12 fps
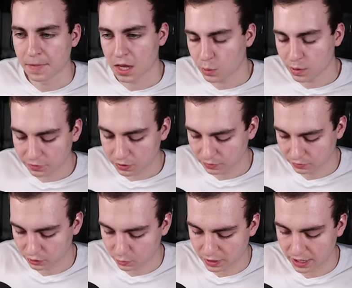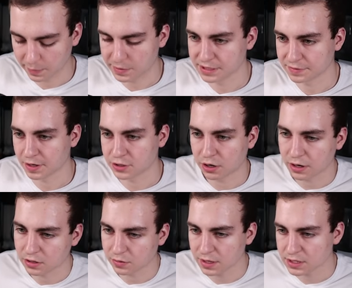However, look what happens if I try to
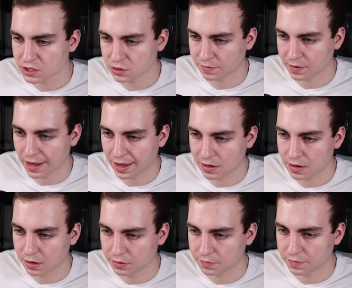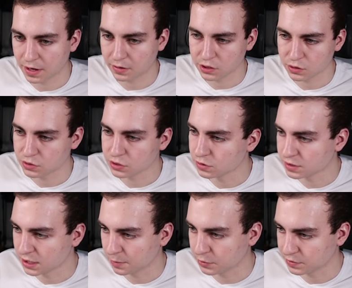do this. So if I add another value to
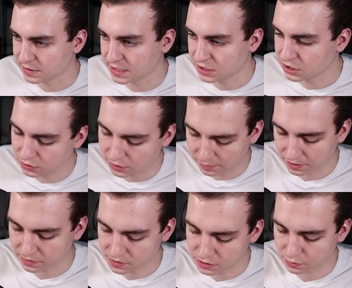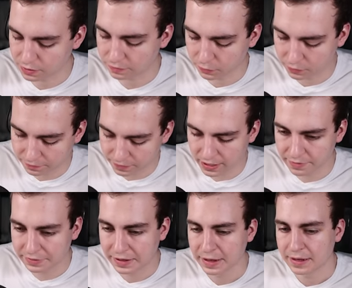tuple T2 and I make this 3, 4, 5,
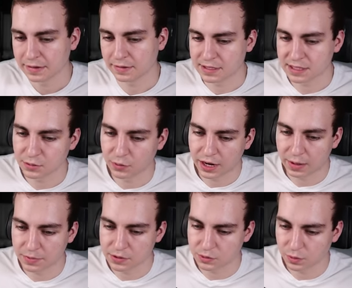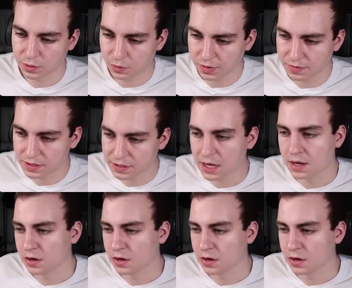let's see what happens when we run this.